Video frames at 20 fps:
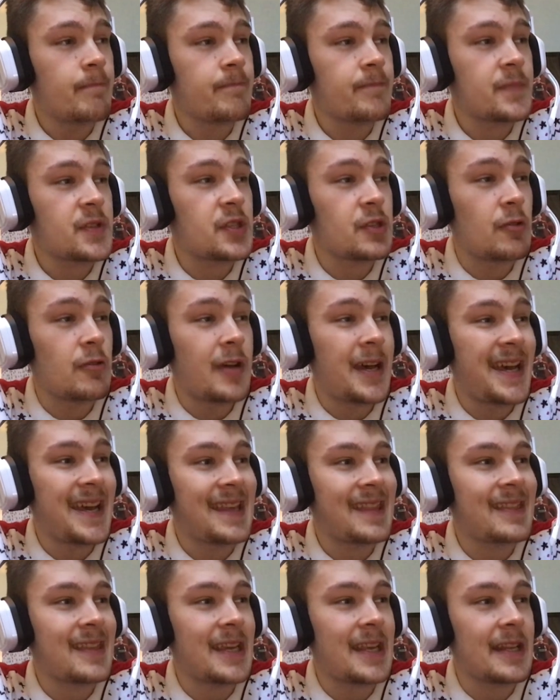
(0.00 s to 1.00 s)
So
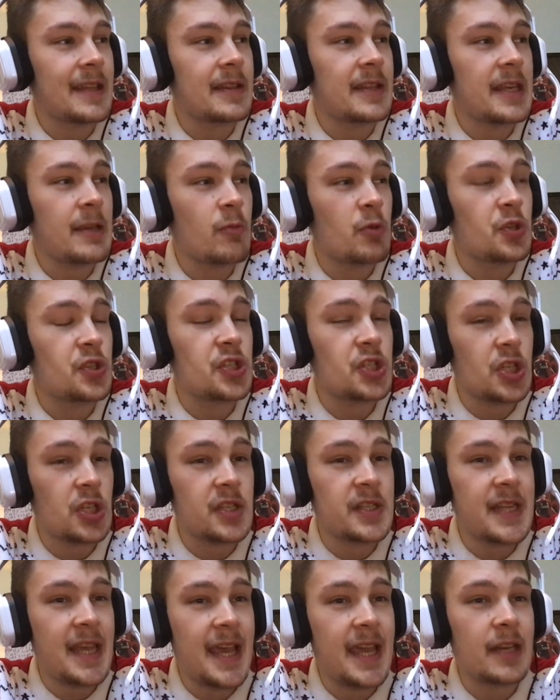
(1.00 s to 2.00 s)
I think they would
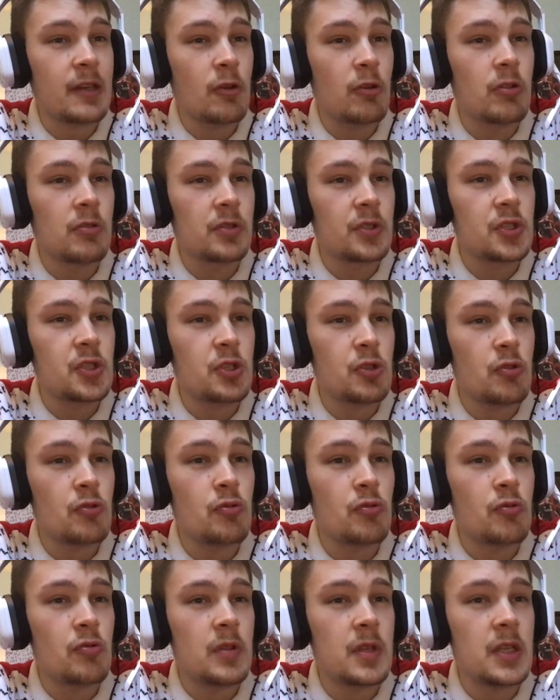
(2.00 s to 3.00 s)
just hang on
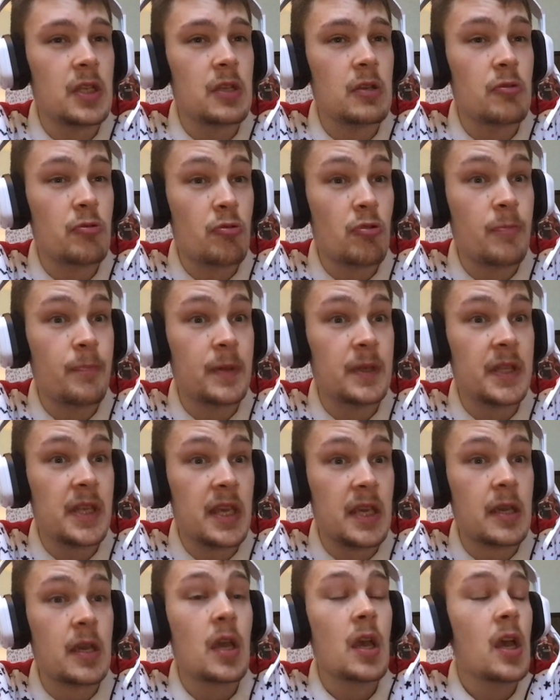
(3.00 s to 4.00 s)
to the Europa
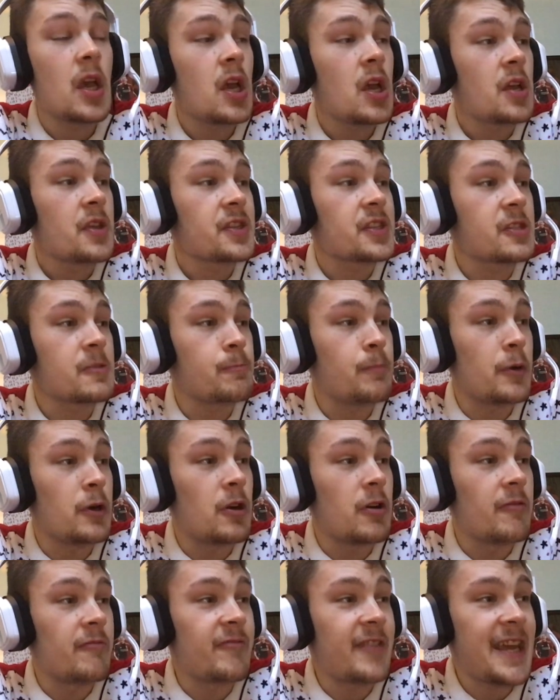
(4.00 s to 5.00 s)
League
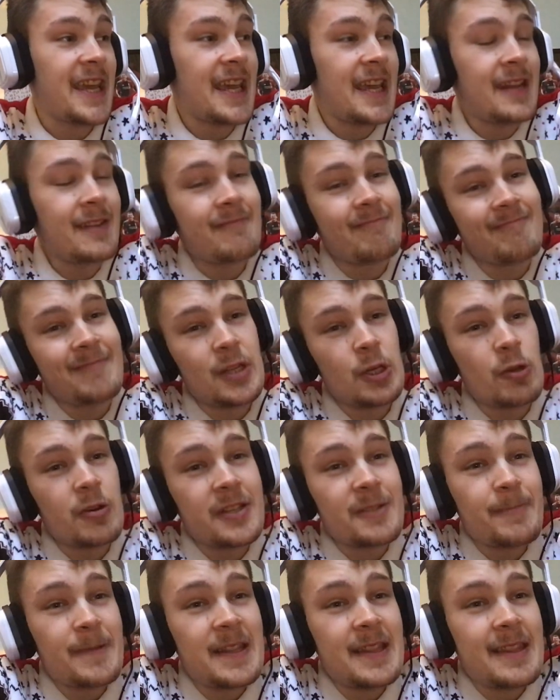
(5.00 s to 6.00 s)
spot. Rennes, you know,
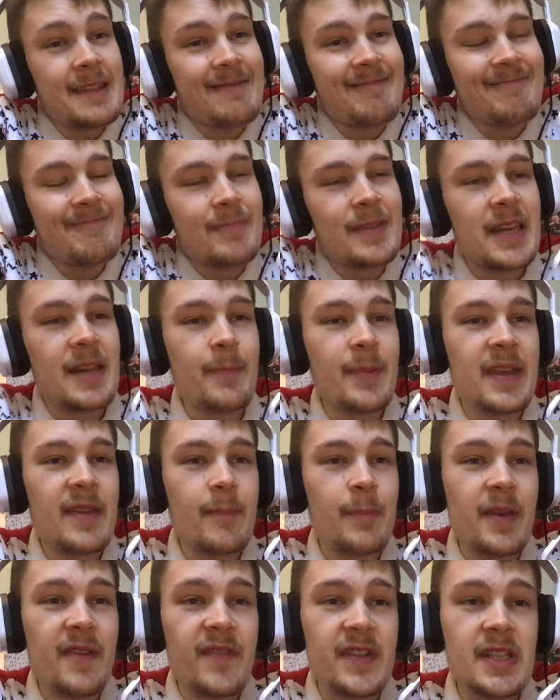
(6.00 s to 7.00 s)
it's been a
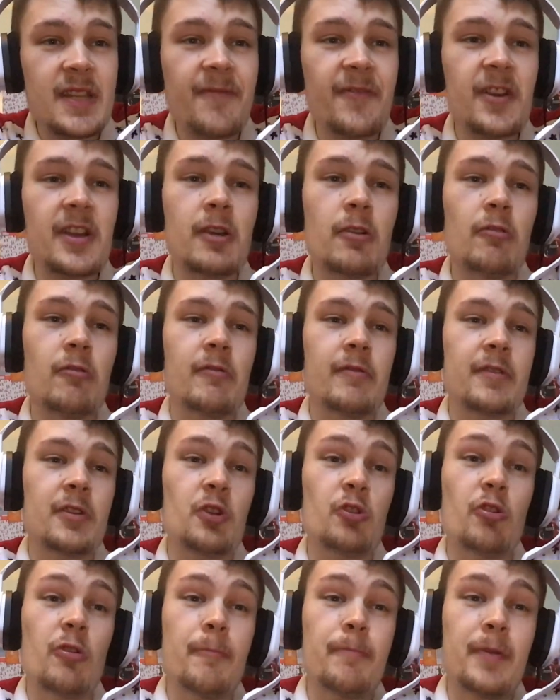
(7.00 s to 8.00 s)
bit of a difficult
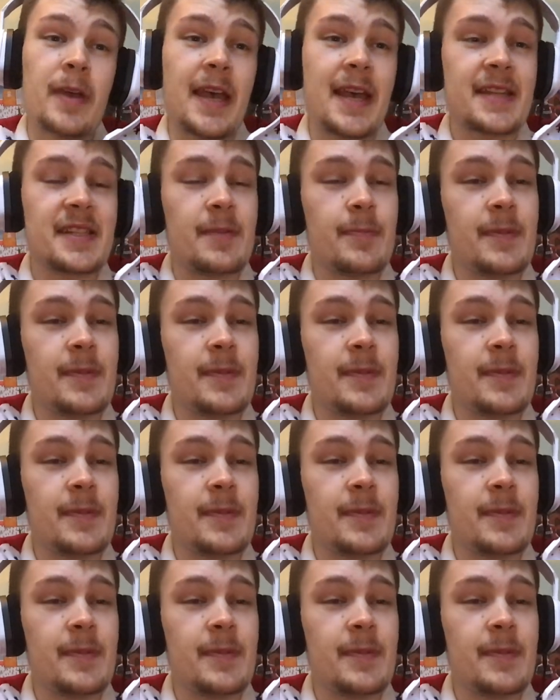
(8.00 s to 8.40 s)
group, has to